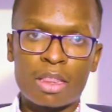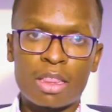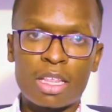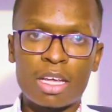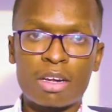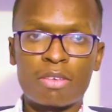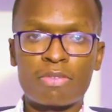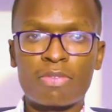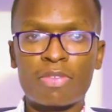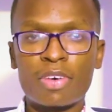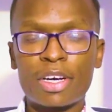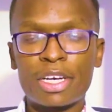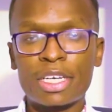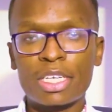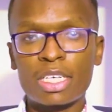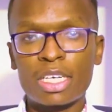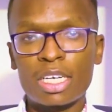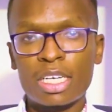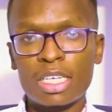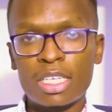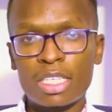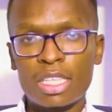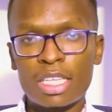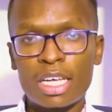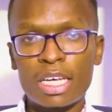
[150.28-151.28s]
Then
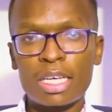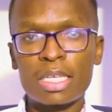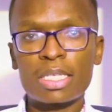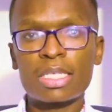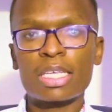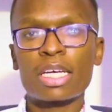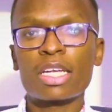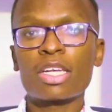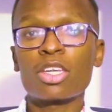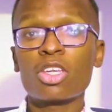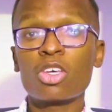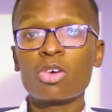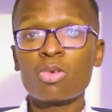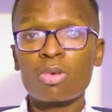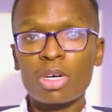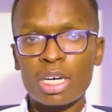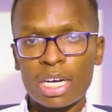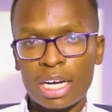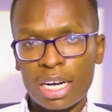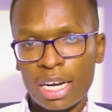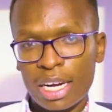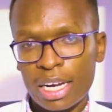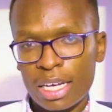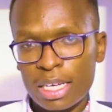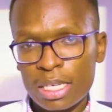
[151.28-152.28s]
finally, there is a newer
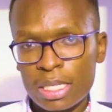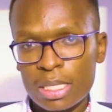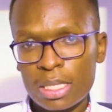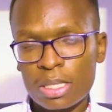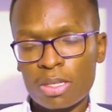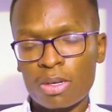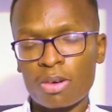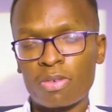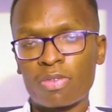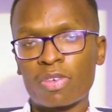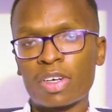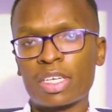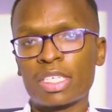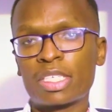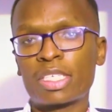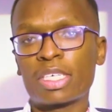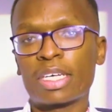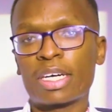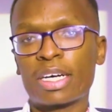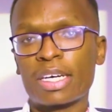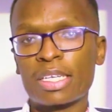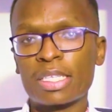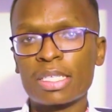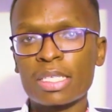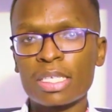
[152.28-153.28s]
class of
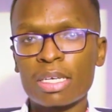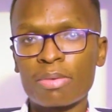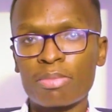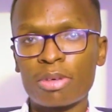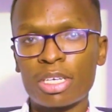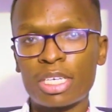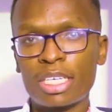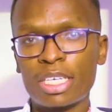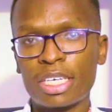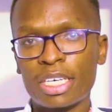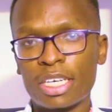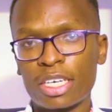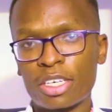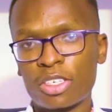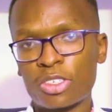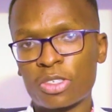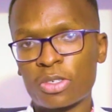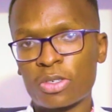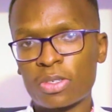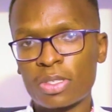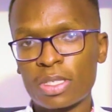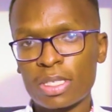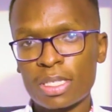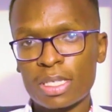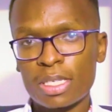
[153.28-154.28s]
anti-cancer
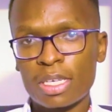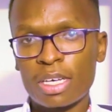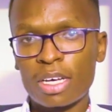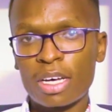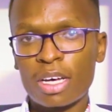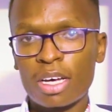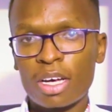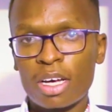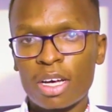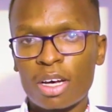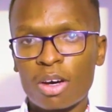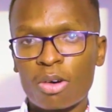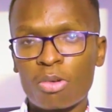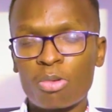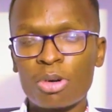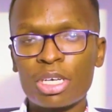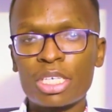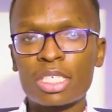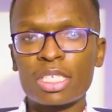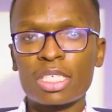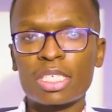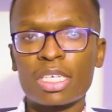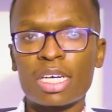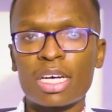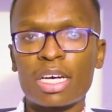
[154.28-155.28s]
medications
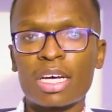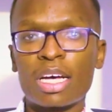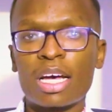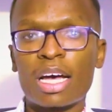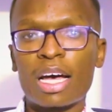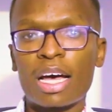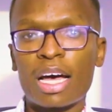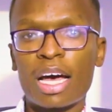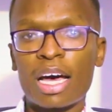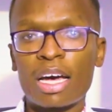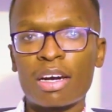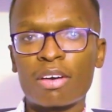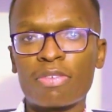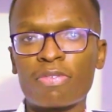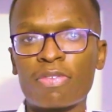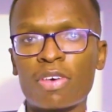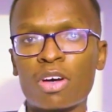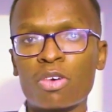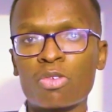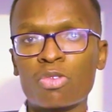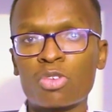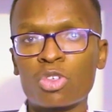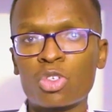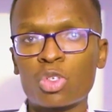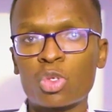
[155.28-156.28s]
which are
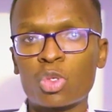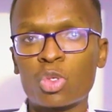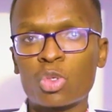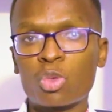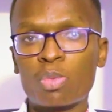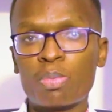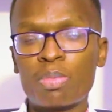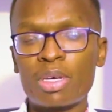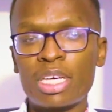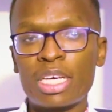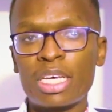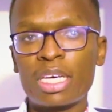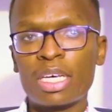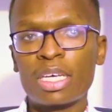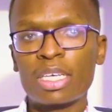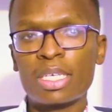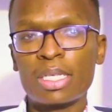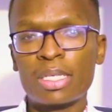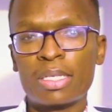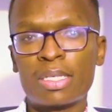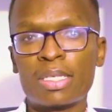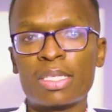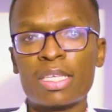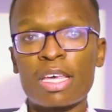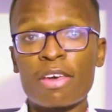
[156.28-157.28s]
found to be
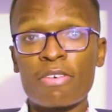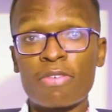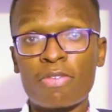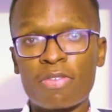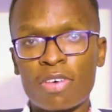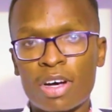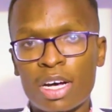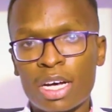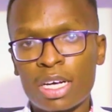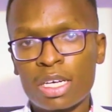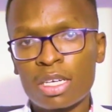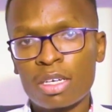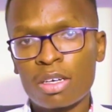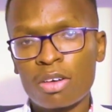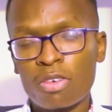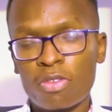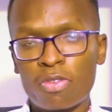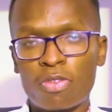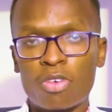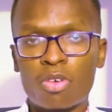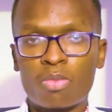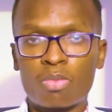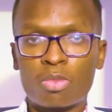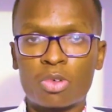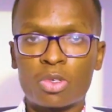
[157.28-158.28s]
safer
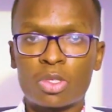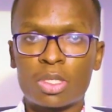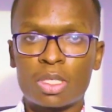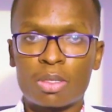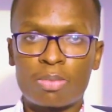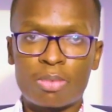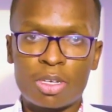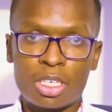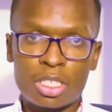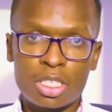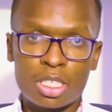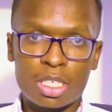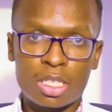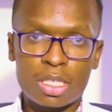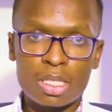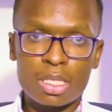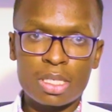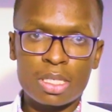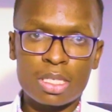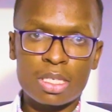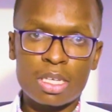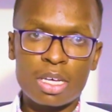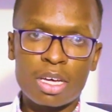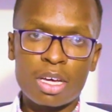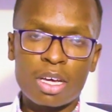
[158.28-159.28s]
for most
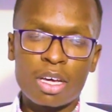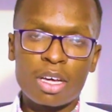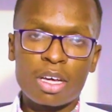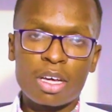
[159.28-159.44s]
patients.